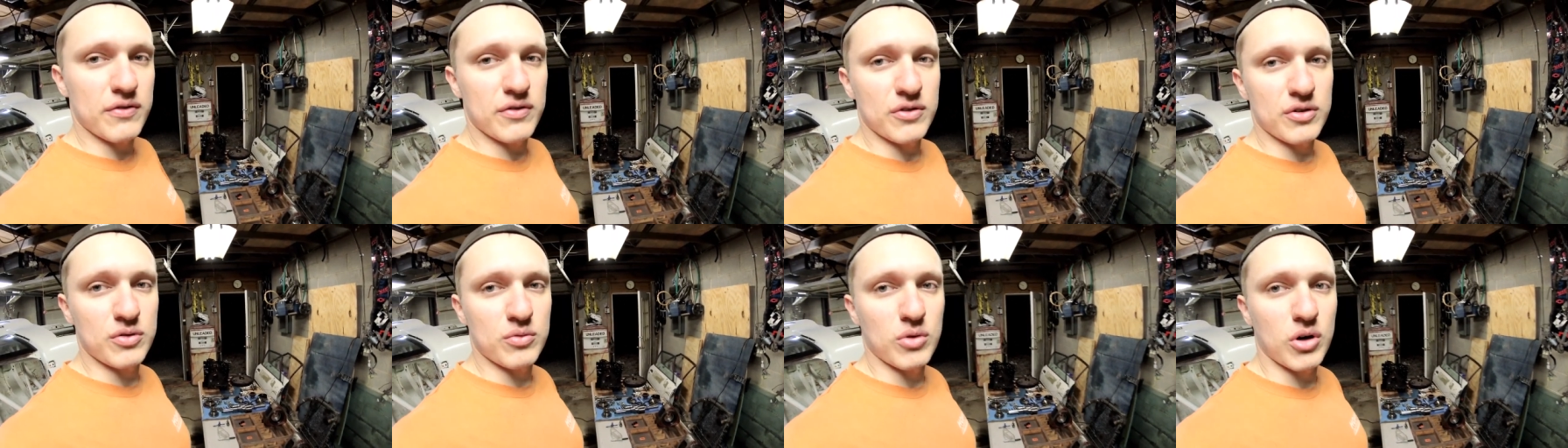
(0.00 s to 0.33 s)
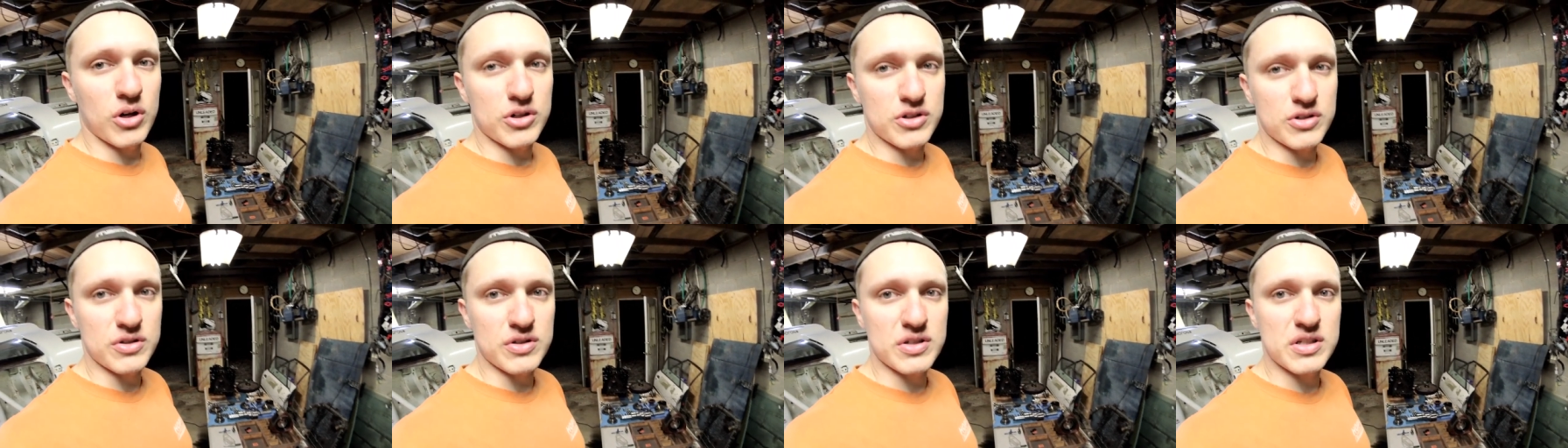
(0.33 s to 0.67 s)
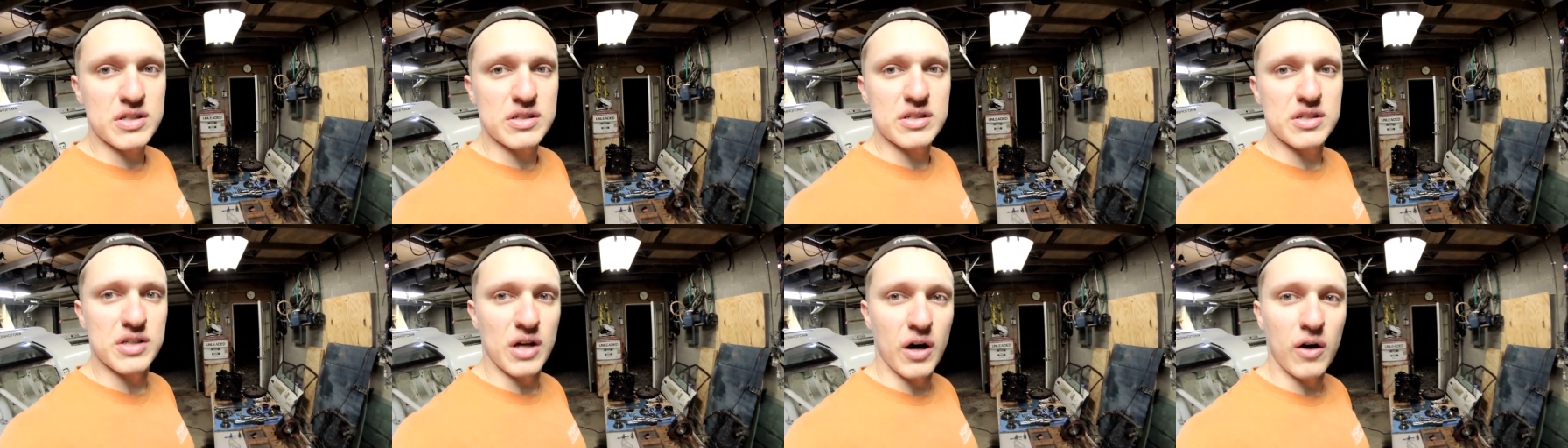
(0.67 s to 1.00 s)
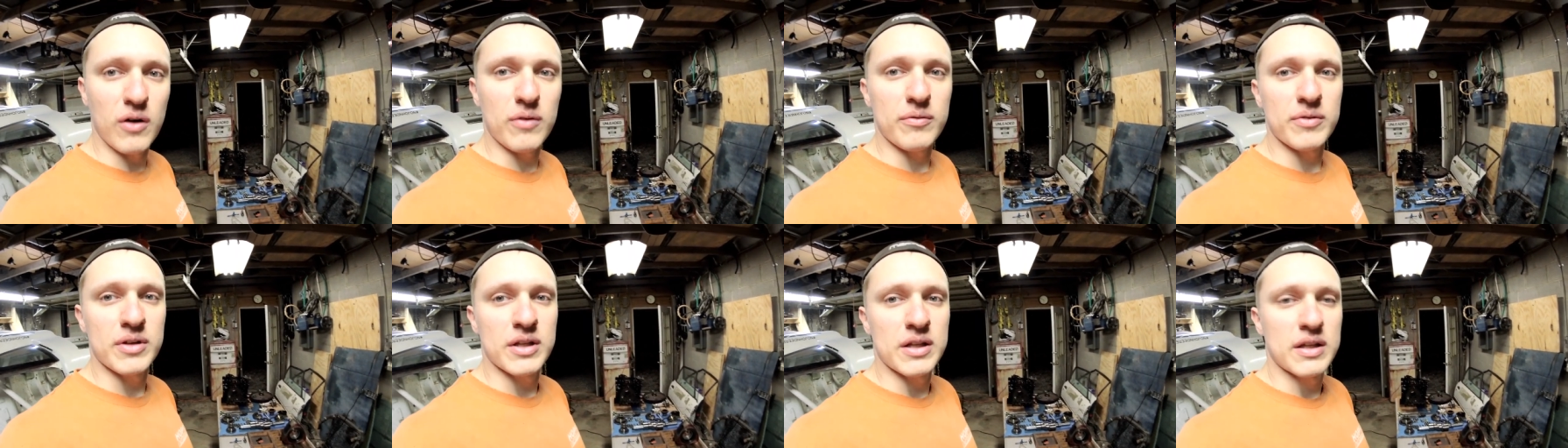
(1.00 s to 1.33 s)
for new washers.
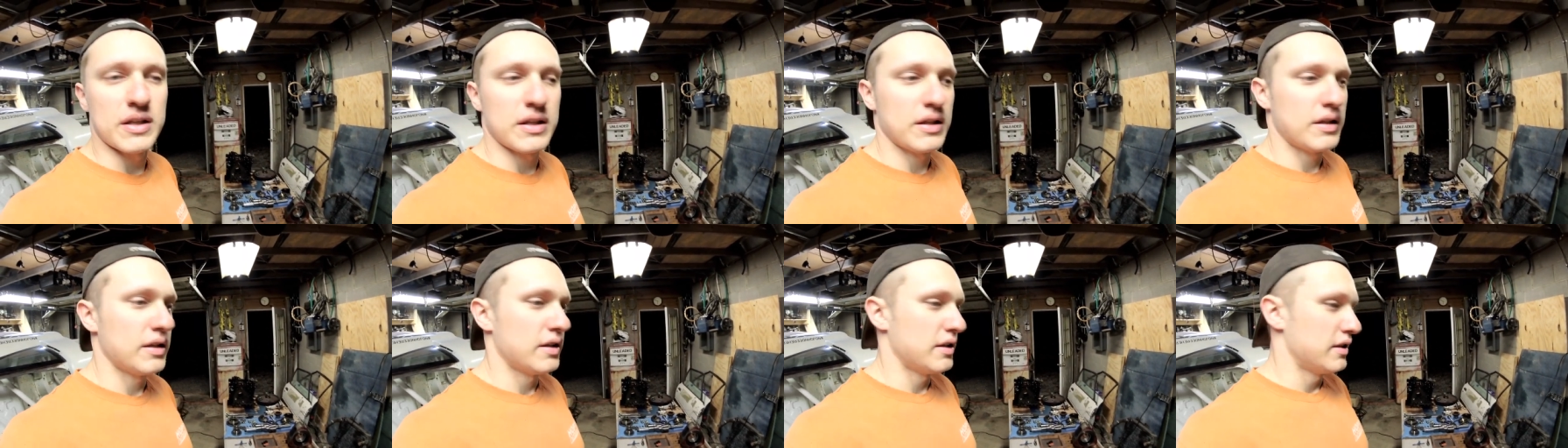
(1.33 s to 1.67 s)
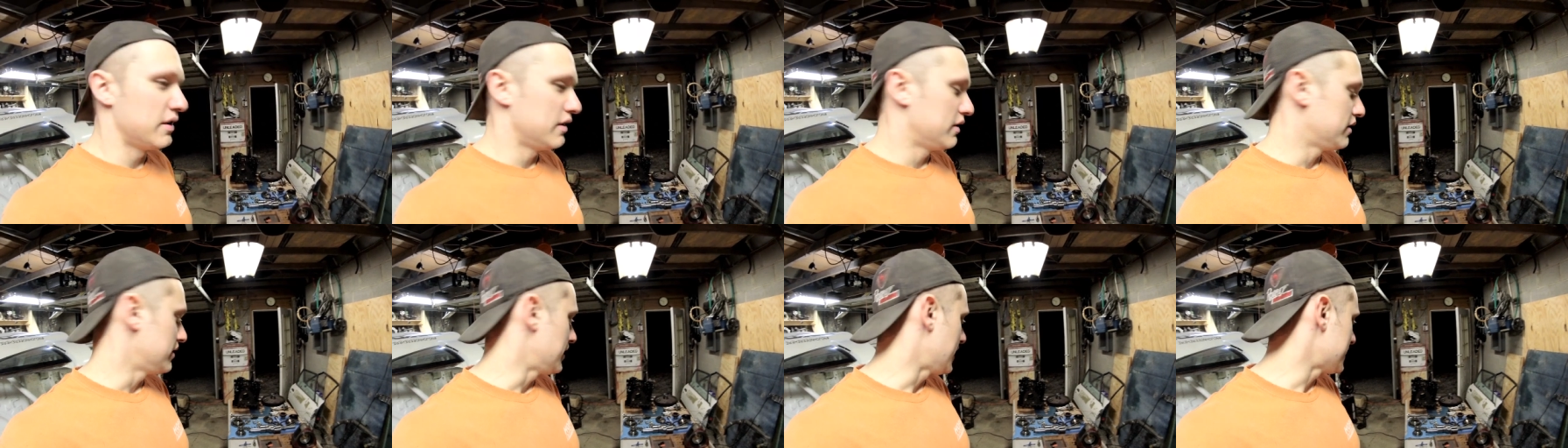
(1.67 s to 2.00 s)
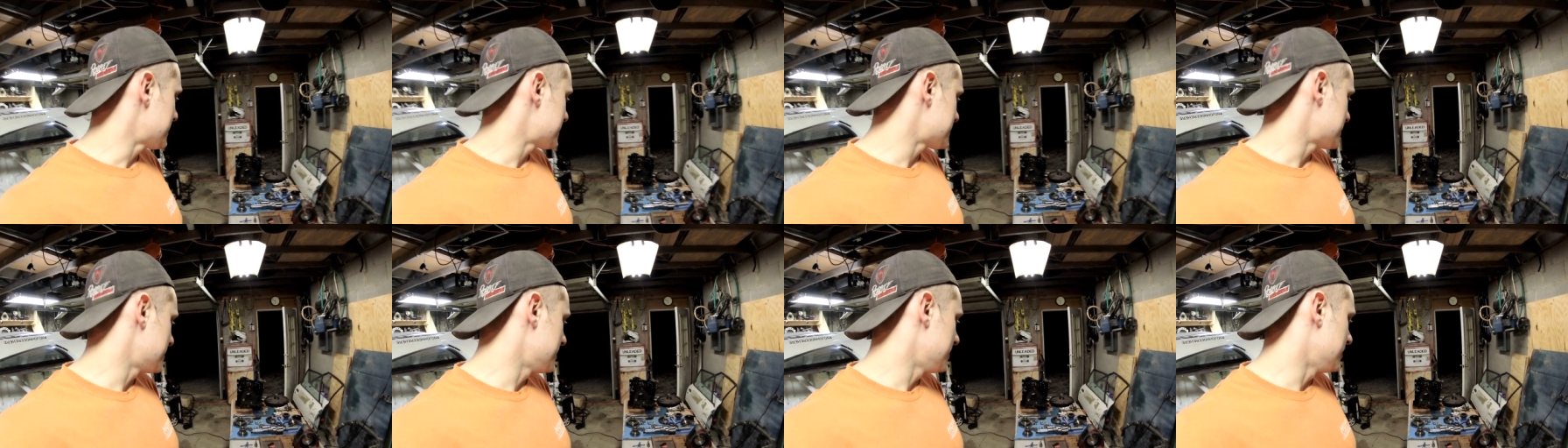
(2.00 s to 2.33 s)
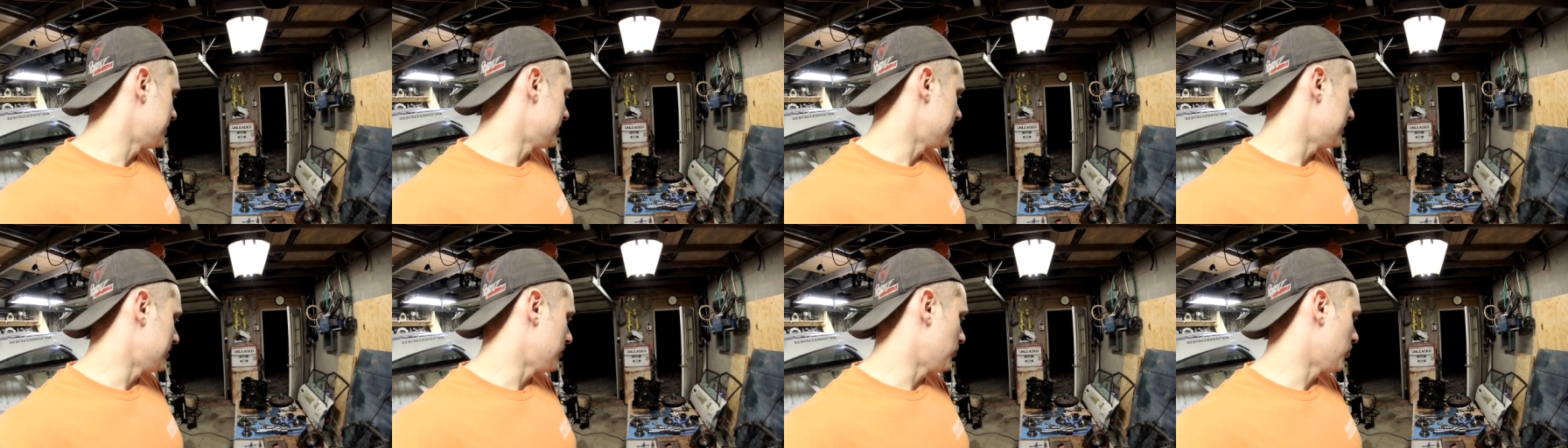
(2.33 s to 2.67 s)
So, that's
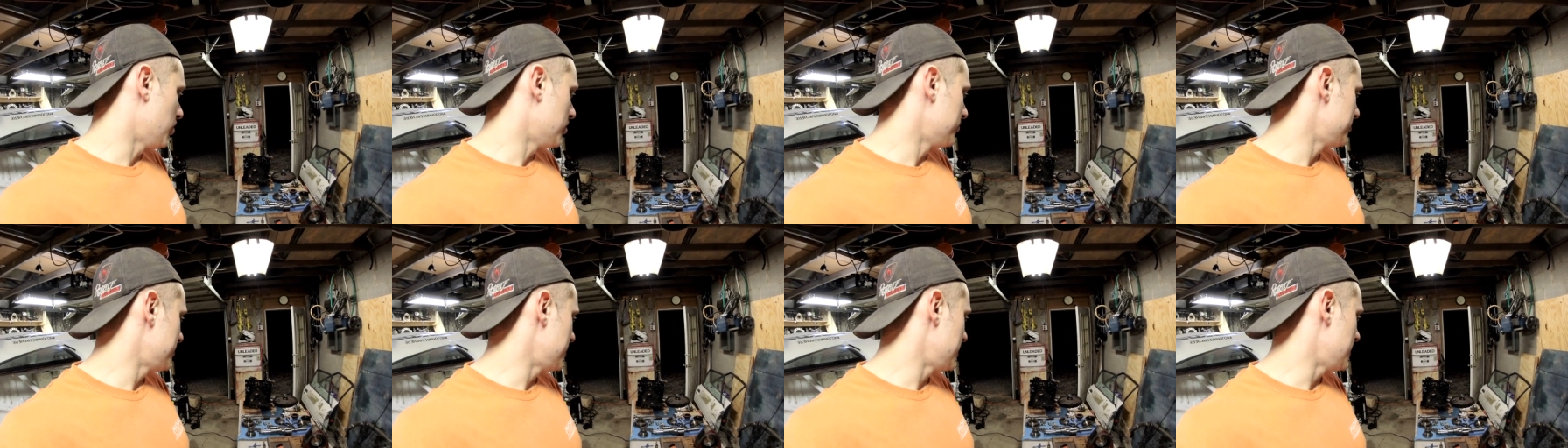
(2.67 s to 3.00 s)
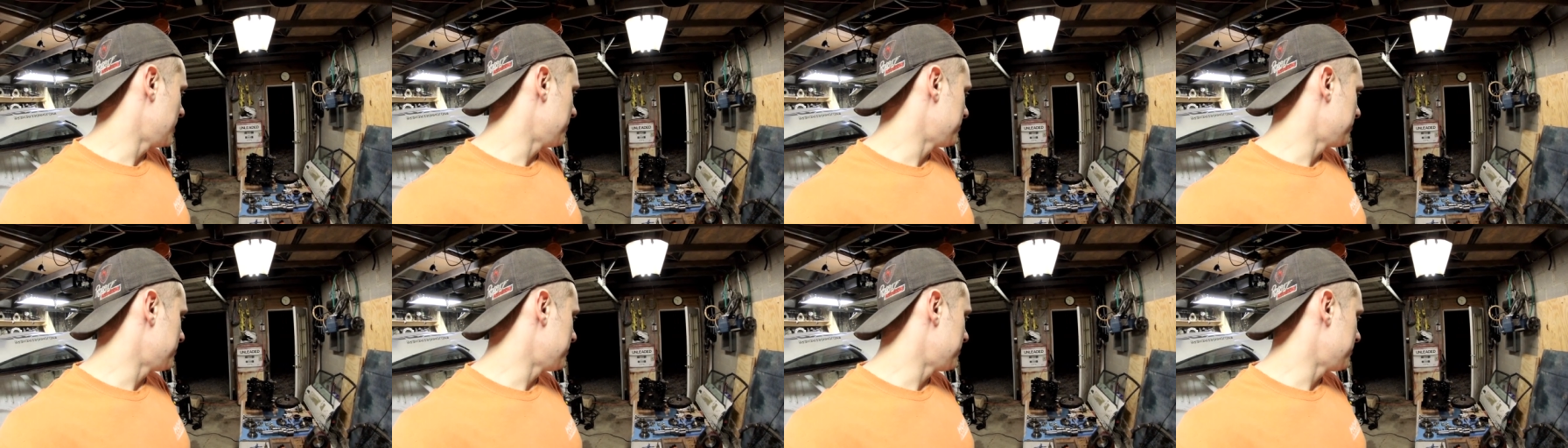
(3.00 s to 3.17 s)
the the one minute